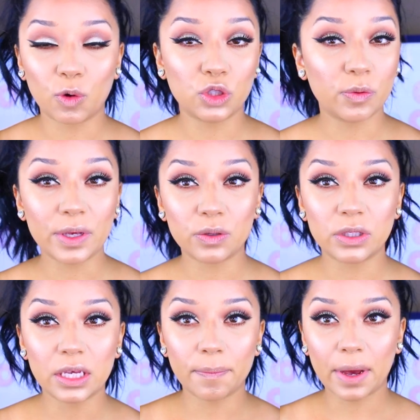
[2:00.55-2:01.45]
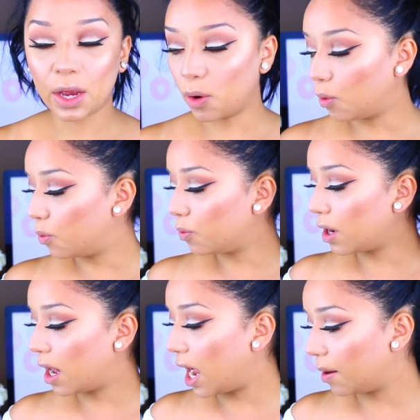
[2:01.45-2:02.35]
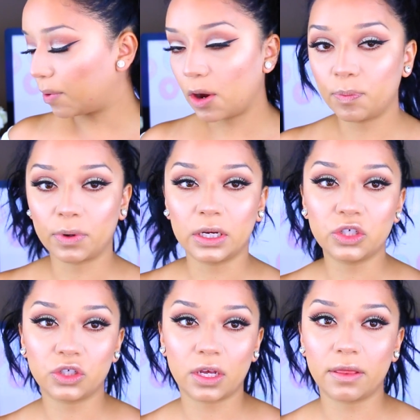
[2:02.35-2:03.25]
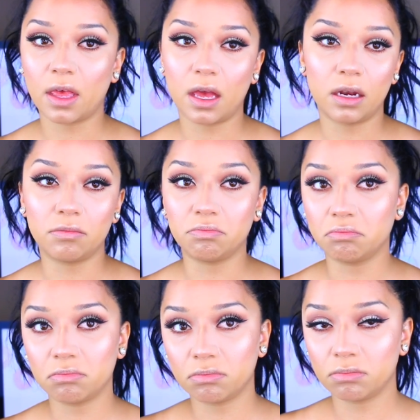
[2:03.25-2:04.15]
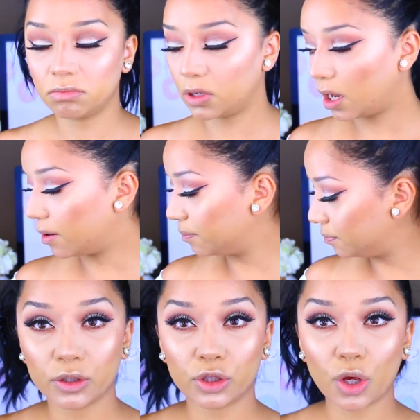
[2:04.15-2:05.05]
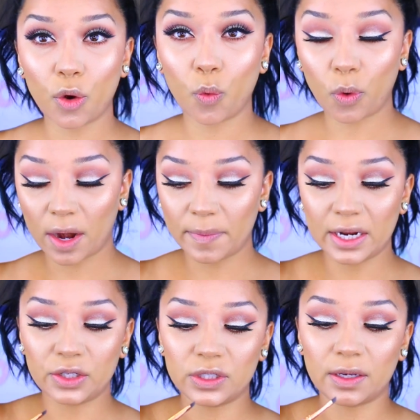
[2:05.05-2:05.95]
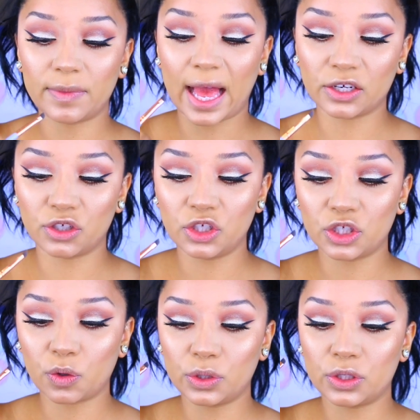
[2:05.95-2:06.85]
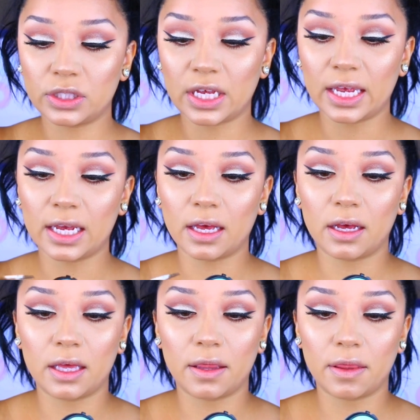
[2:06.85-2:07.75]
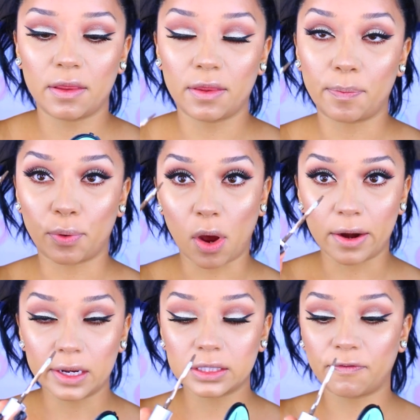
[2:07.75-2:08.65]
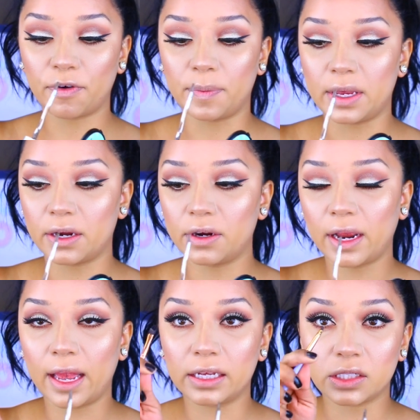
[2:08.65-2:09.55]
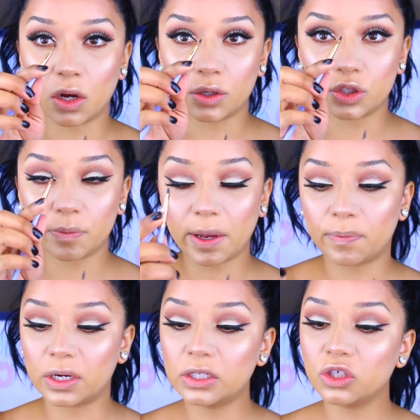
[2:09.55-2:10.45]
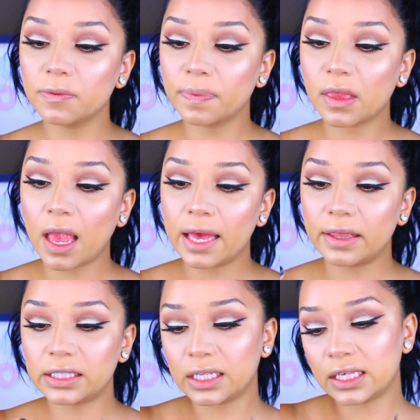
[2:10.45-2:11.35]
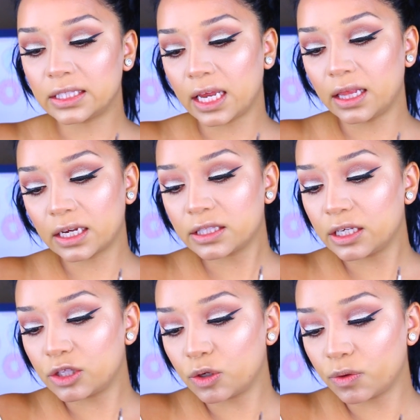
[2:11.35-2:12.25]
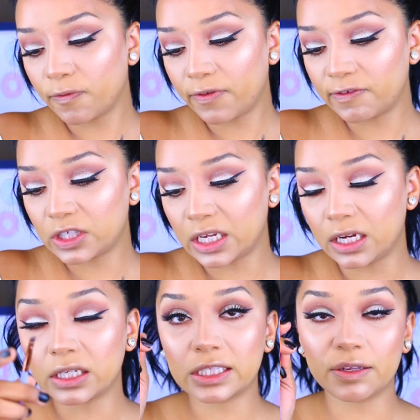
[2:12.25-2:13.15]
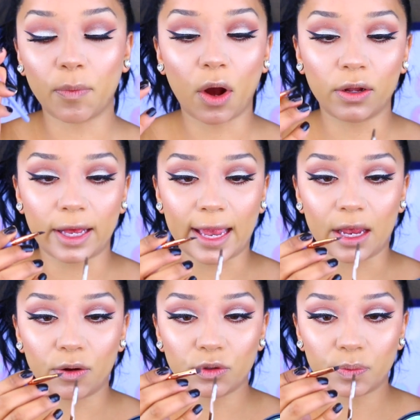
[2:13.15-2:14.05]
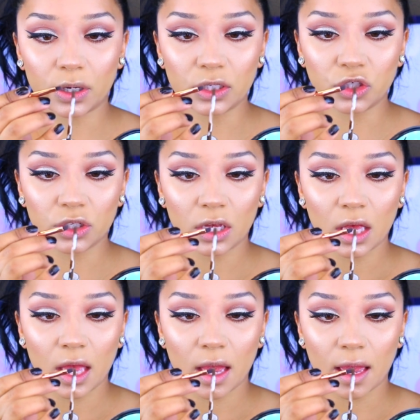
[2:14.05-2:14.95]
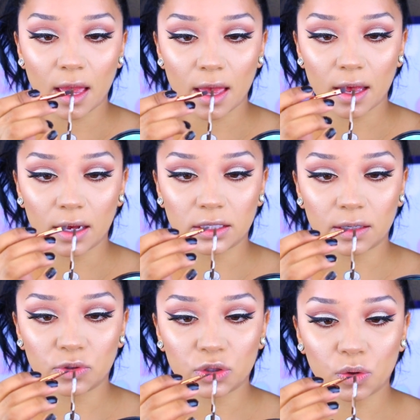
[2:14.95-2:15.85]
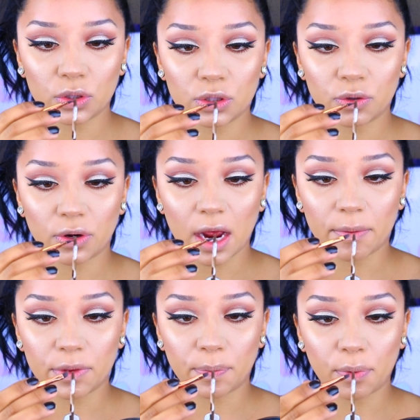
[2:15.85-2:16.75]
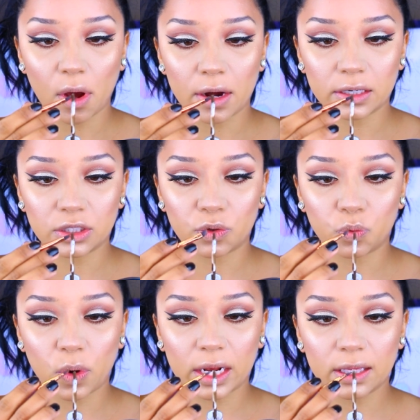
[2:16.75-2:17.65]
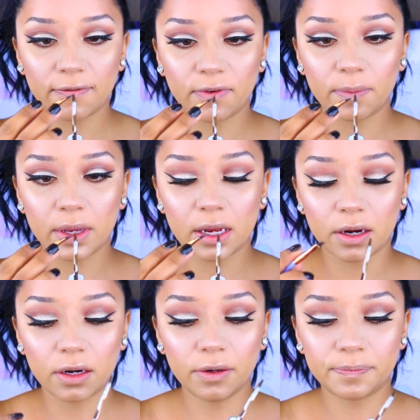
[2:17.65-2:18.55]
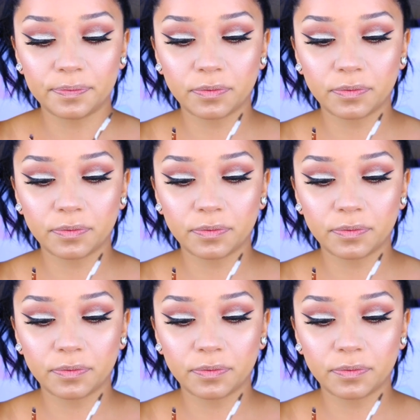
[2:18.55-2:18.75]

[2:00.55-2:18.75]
I'm going to be using my own eyebrow brush, and then yeah. So what I'm gonna do is I'm actually just going to take the product from here and onto my brush. This is a Luxie 215 small angled brush, and I'm just going to grab the product directly from here,